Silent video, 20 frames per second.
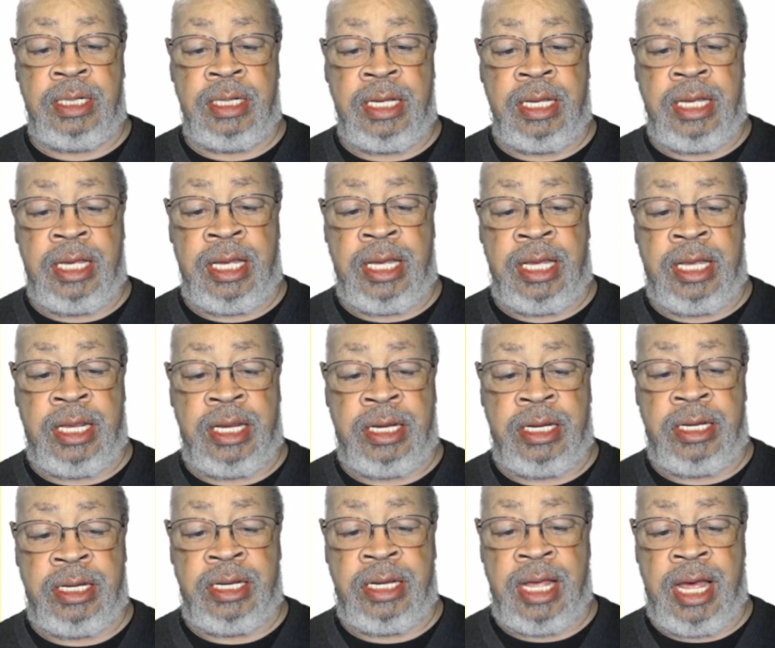
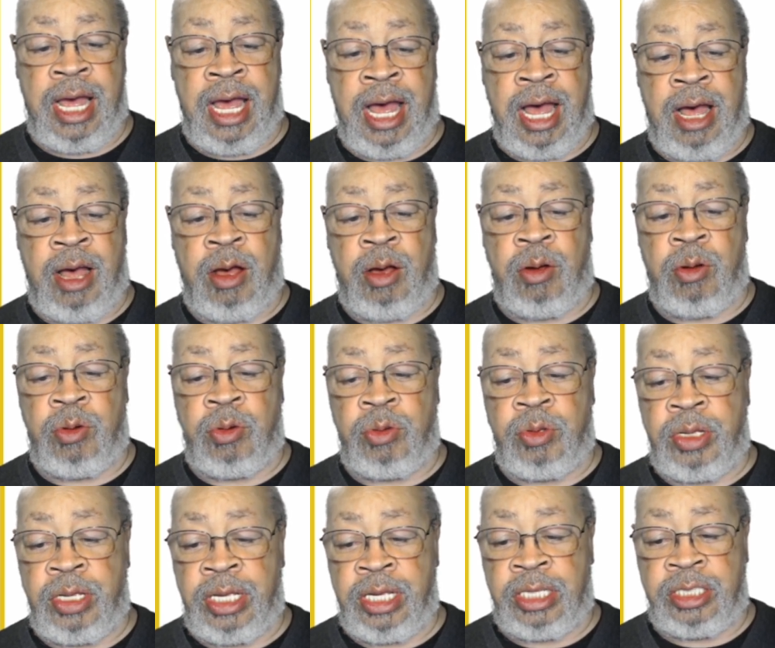and how
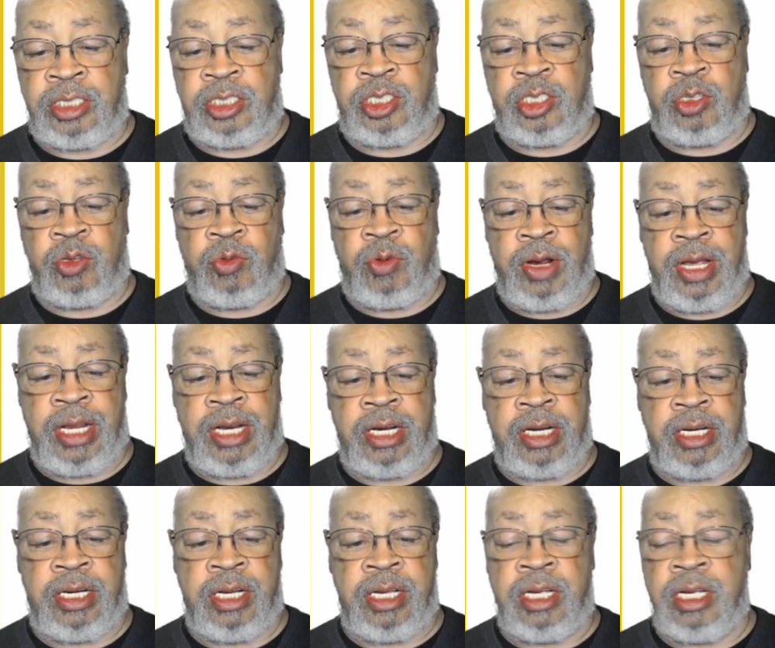it generated
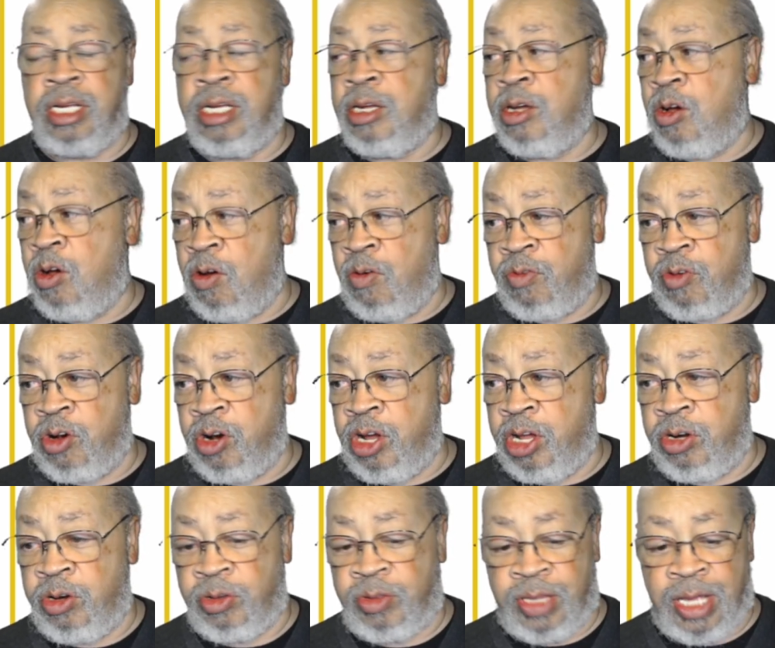over
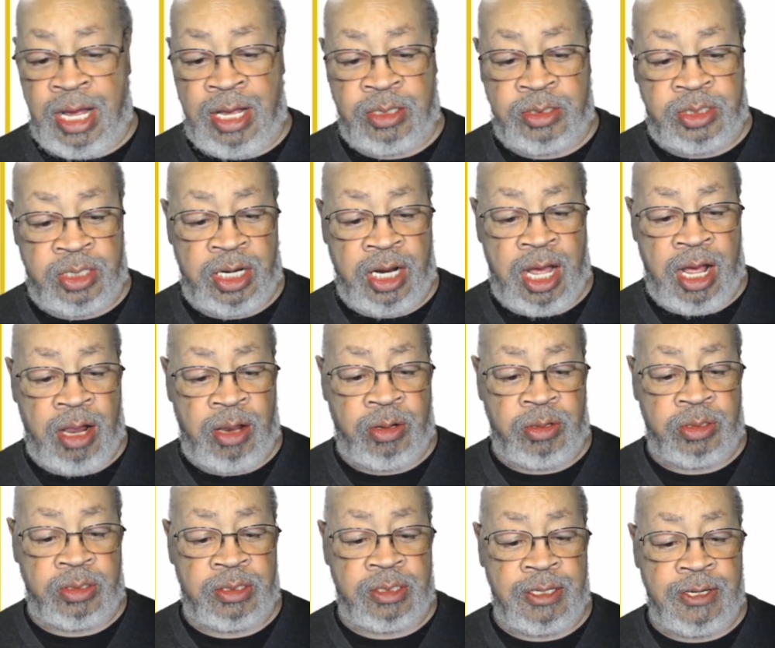
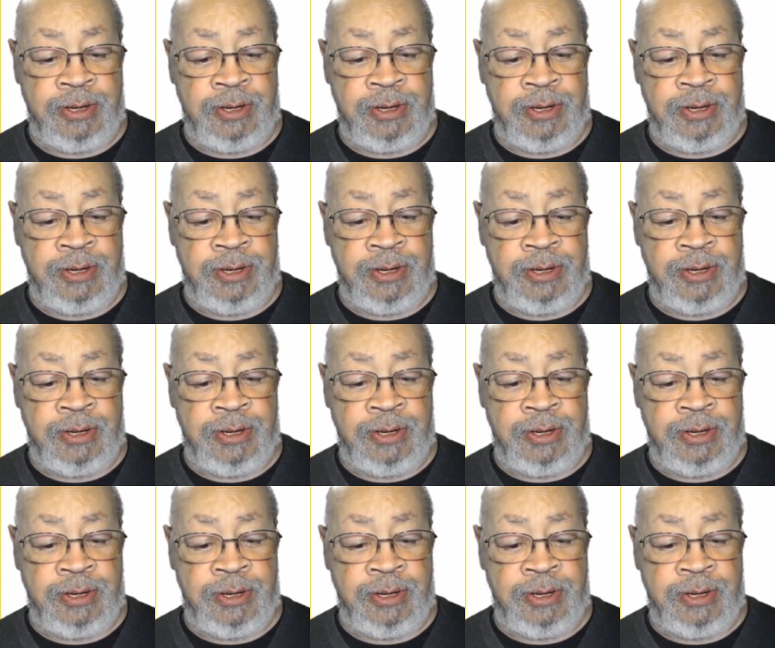$100,000.